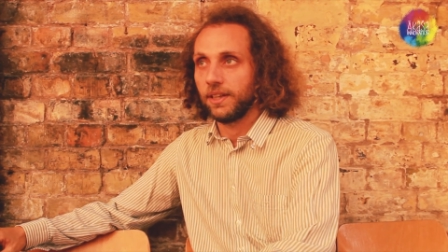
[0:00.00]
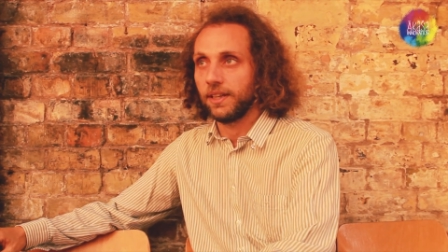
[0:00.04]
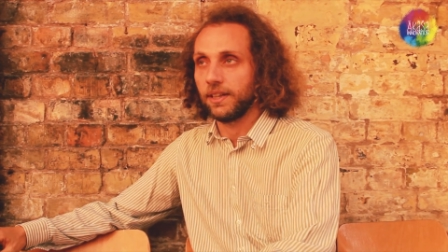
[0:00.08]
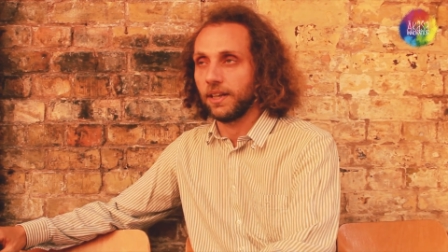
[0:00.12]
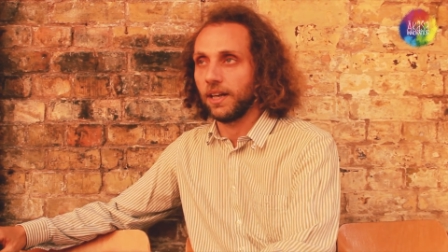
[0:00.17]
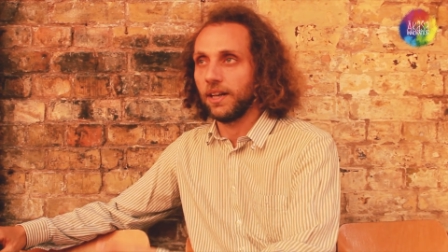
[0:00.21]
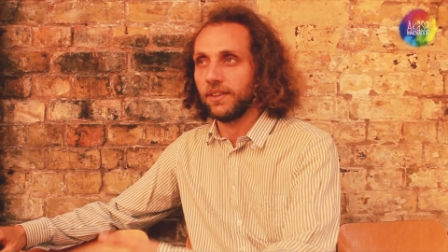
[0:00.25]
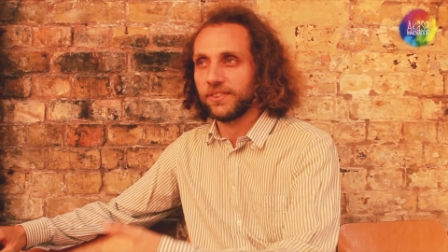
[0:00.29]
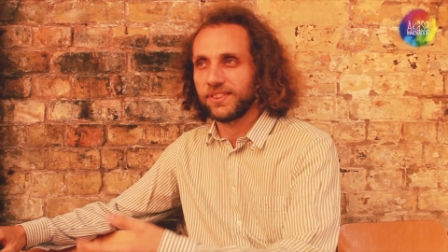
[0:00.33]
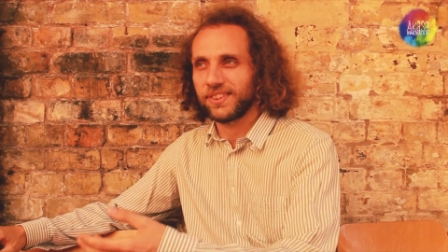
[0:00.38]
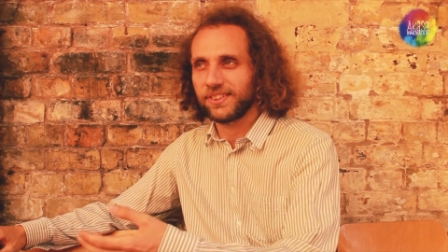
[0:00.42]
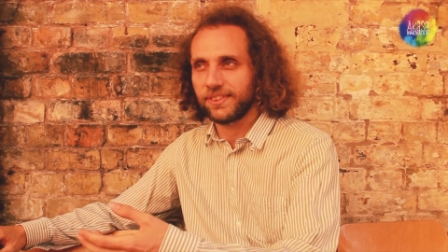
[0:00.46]
It
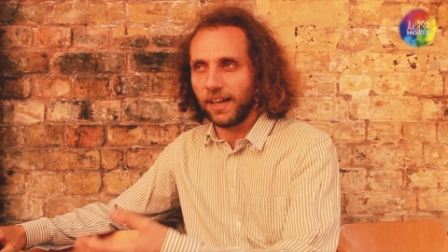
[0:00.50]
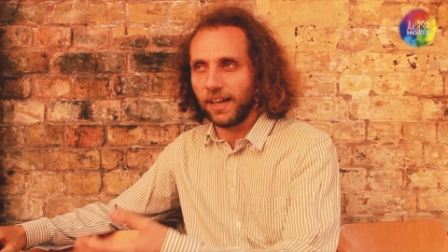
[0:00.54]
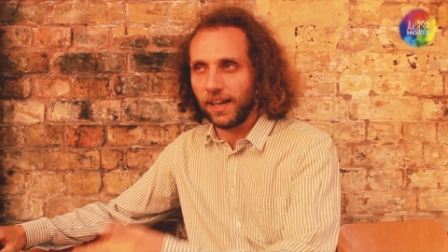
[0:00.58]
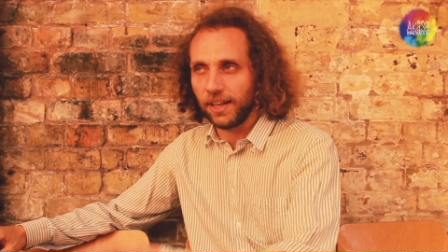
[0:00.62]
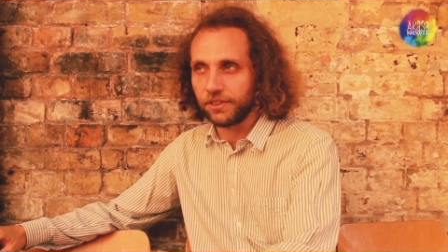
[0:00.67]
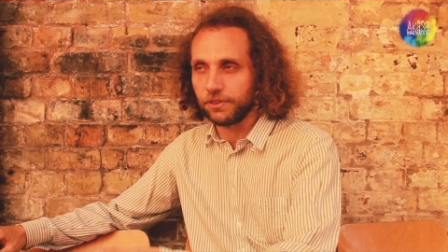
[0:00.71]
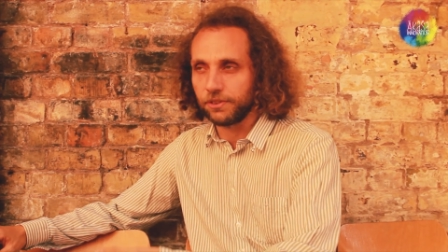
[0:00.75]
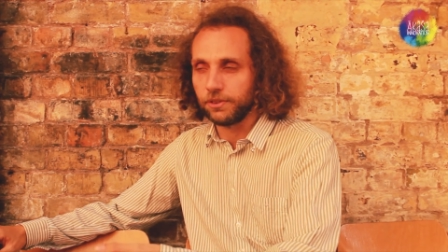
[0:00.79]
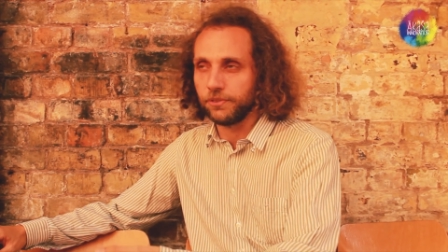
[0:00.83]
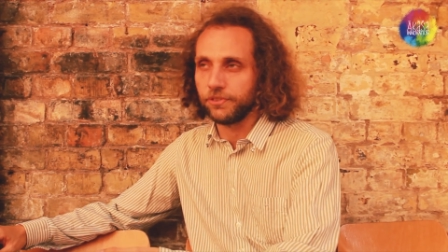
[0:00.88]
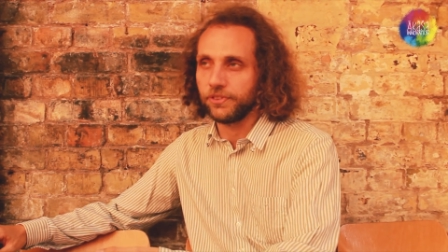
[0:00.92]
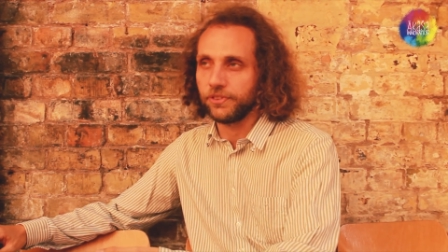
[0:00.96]
asks
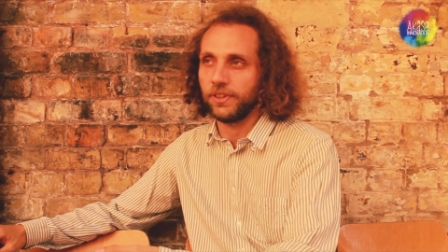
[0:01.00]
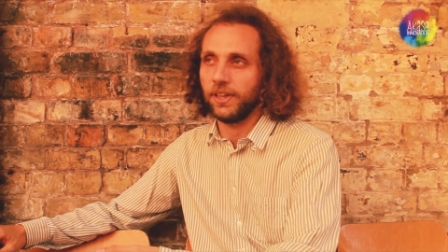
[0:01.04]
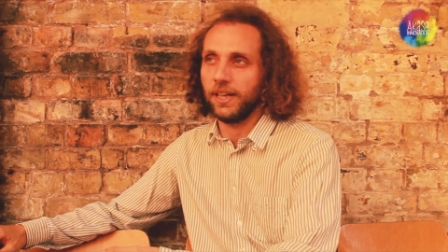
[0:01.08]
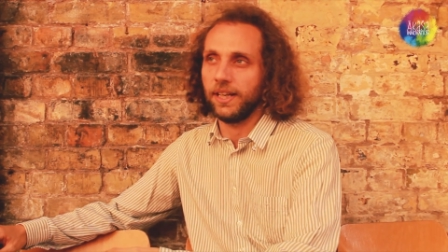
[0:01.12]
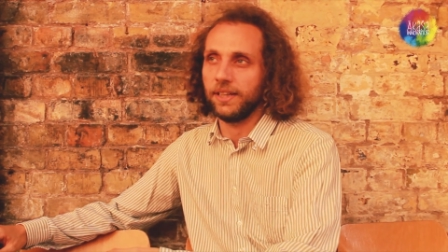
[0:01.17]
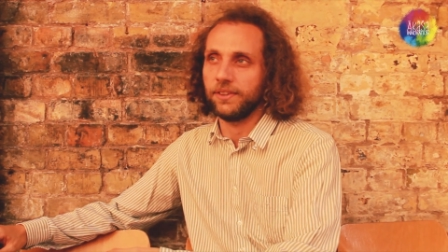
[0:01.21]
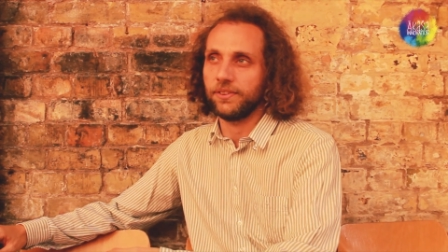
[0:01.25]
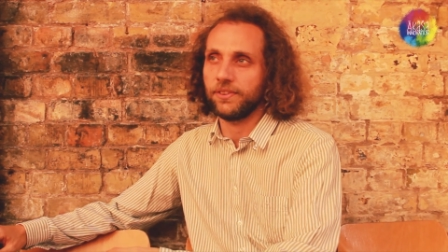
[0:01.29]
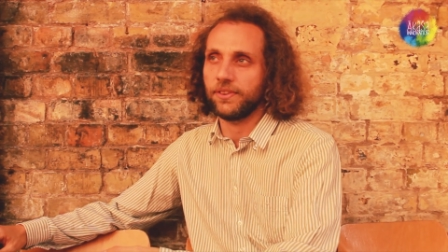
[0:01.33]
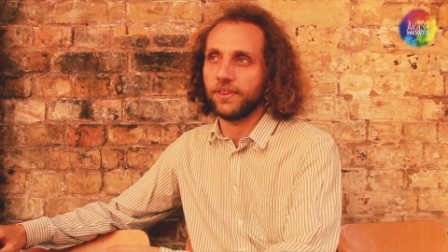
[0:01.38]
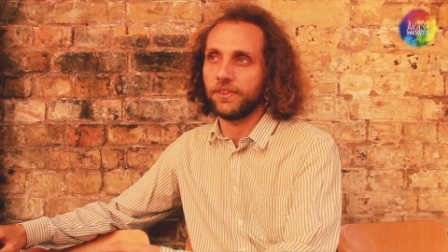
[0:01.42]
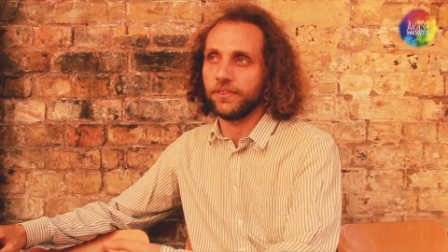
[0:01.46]
other of
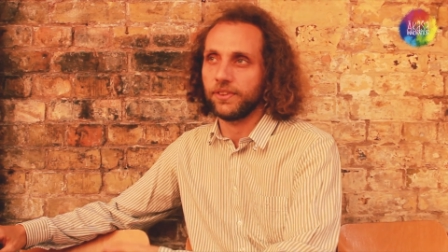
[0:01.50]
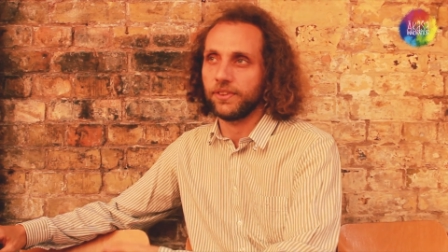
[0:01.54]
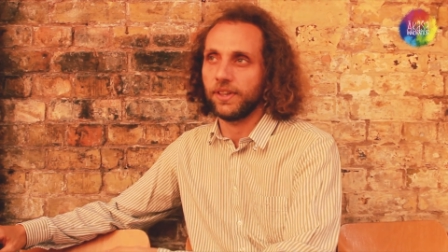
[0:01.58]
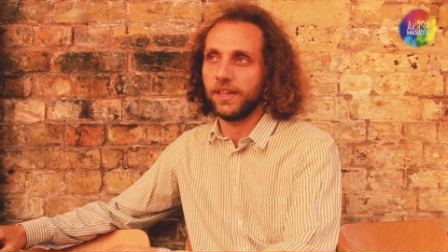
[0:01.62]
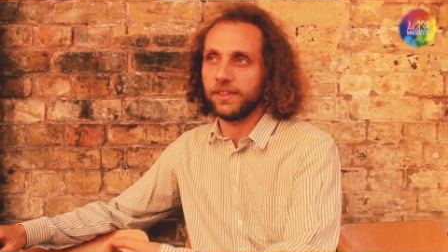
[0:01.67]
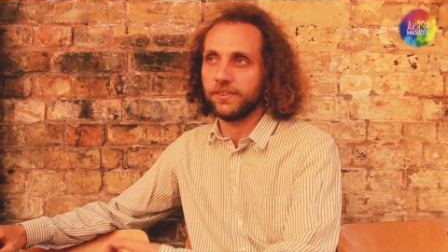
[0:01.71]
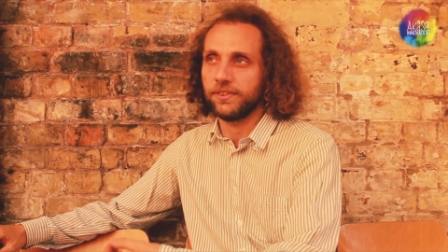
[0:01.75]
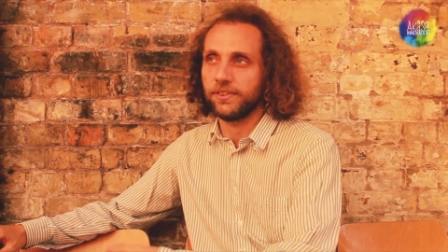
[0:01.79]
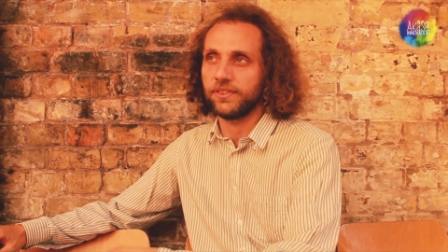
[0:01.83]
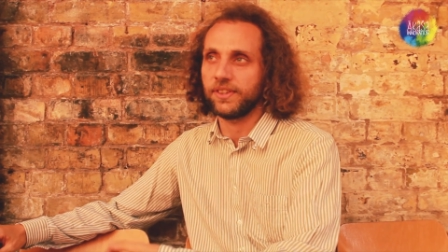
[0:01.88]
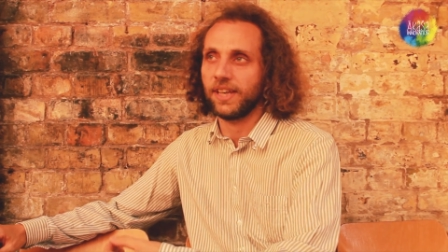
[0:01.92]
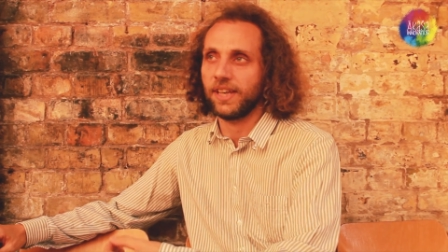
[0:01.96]
science than
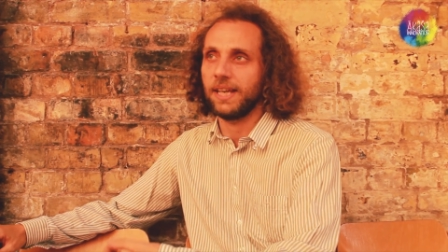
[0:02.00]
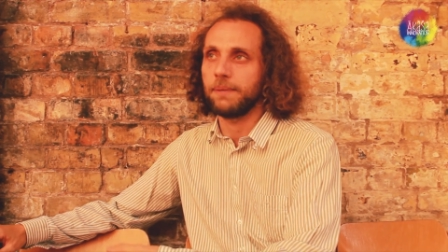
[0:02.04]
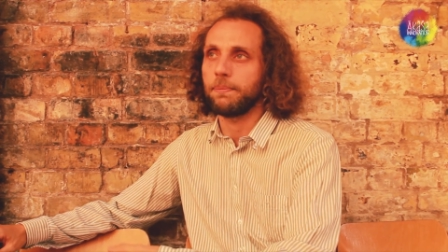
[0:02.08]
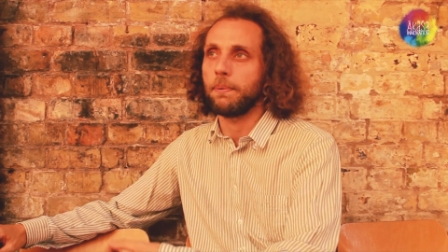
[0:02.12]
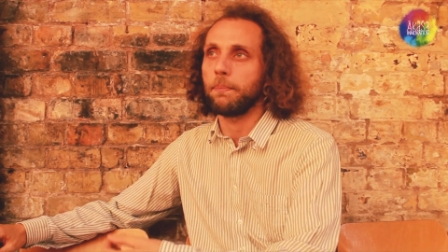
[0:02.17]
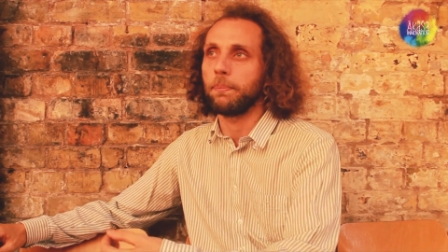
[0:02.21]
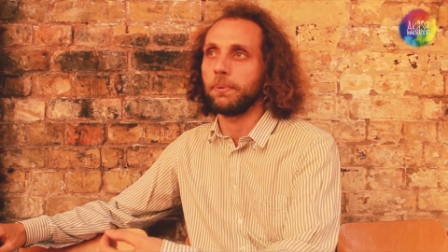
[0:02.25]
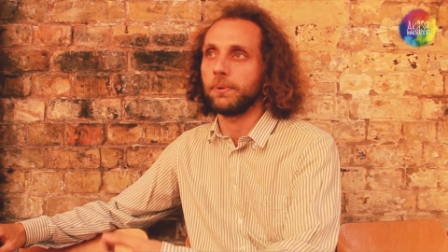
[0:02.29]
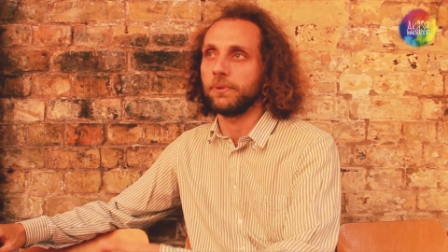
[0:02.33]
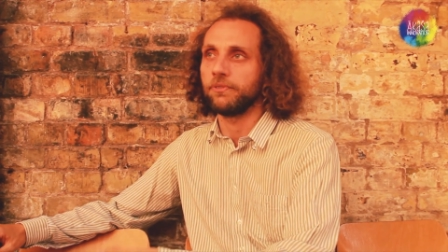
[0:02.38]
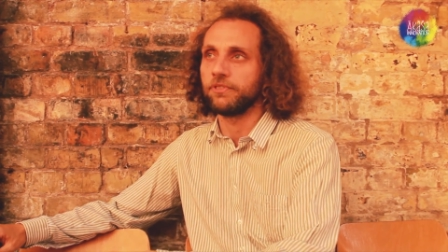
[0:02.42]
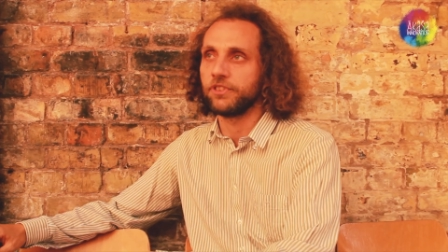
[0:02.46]
science is
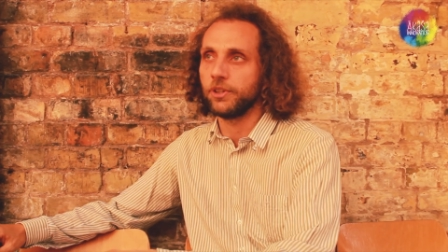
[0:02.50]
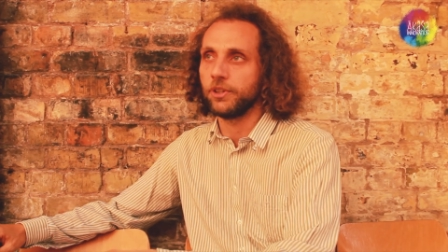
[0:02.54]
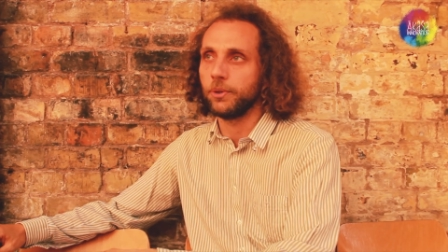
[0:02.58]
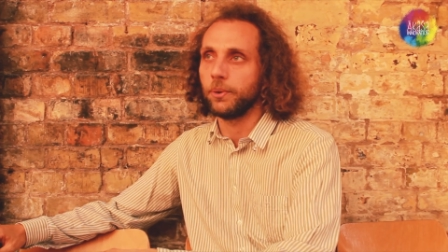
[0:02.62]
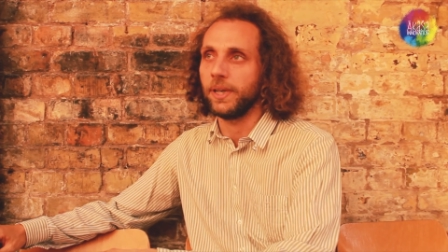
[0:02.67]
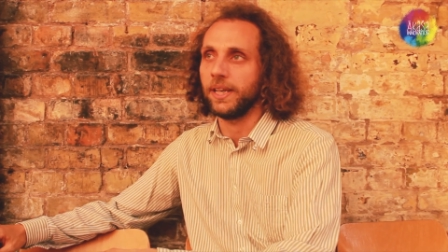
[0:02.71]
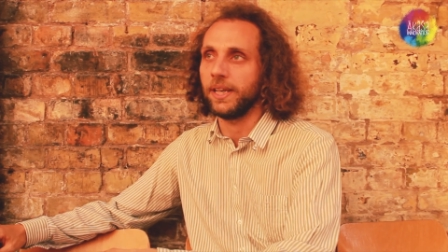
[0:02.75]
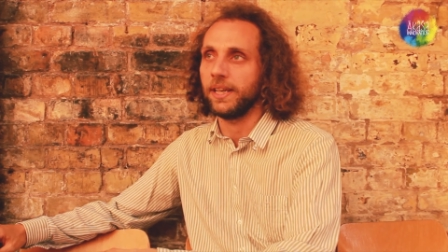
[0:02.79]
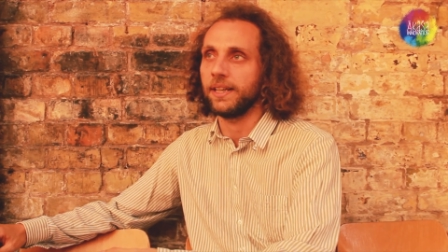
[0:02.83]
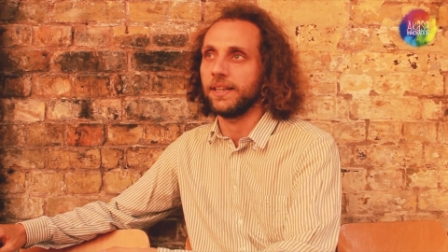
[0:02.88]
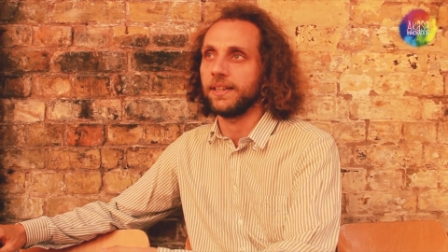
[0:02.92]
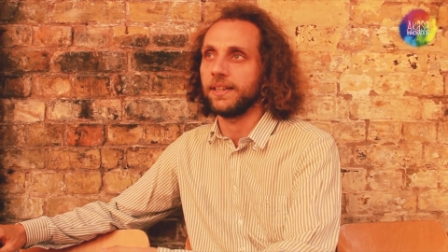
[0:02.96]
capable of
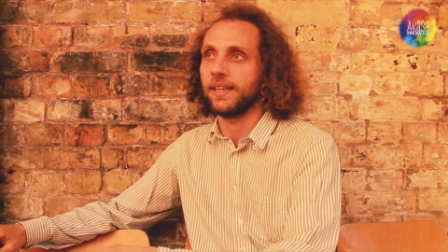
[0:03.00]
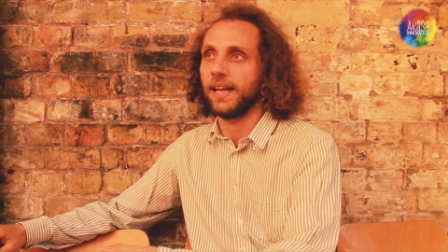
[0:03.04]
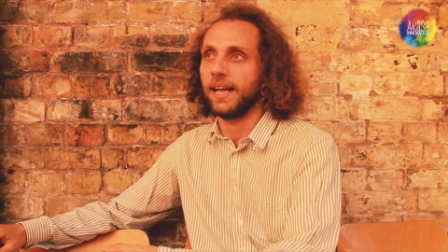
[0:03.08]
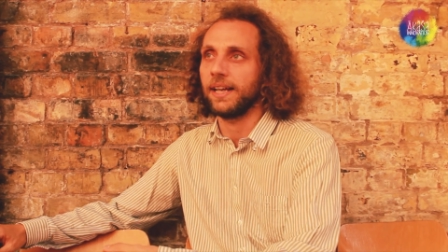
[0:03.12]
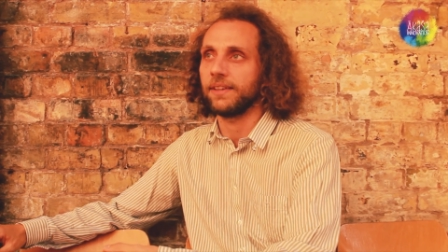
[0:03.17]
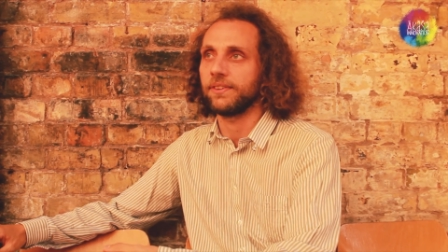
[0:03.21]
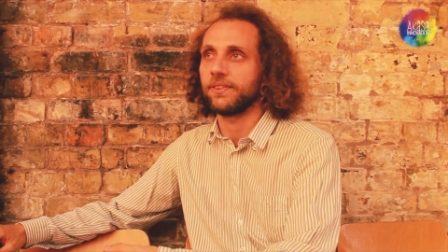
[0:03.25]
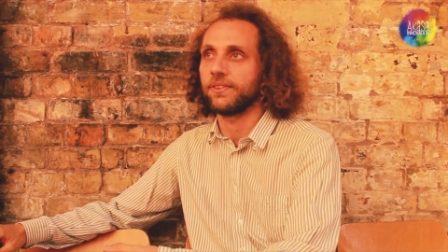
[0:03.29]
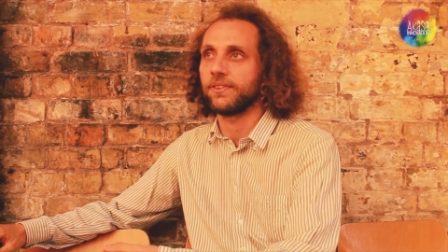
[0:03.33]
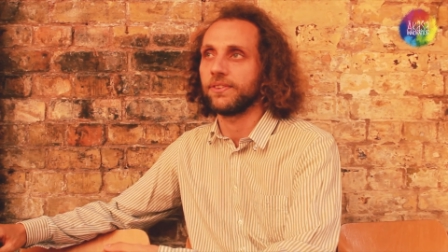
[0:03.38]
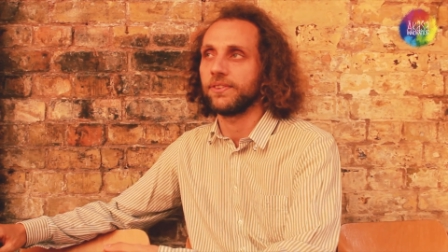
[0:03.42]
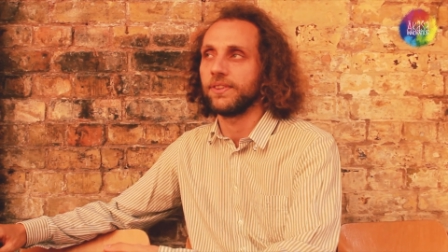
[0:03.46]
doing, and
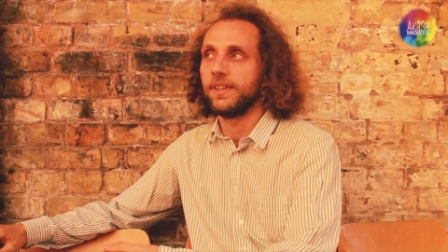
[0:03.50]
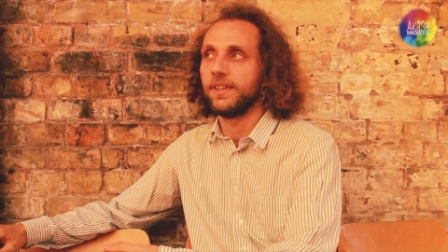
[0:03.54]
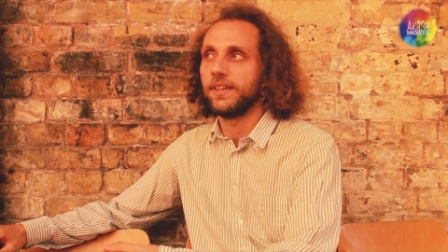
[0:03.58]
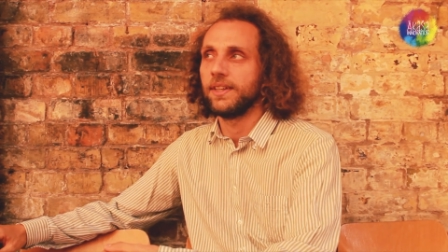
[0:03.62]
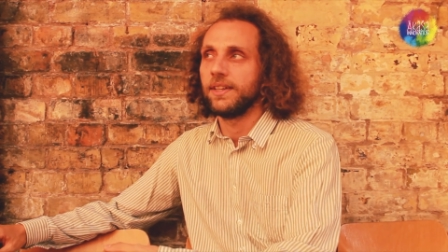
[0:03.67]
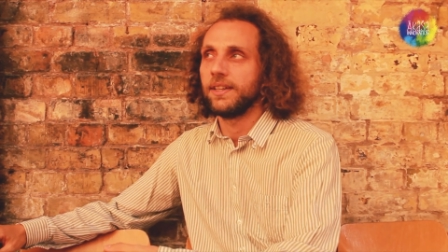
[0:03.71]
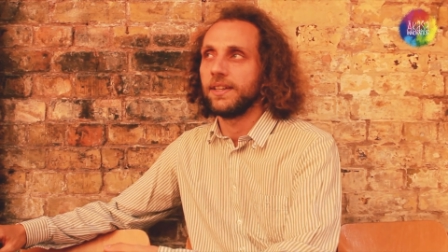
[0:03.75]
that's,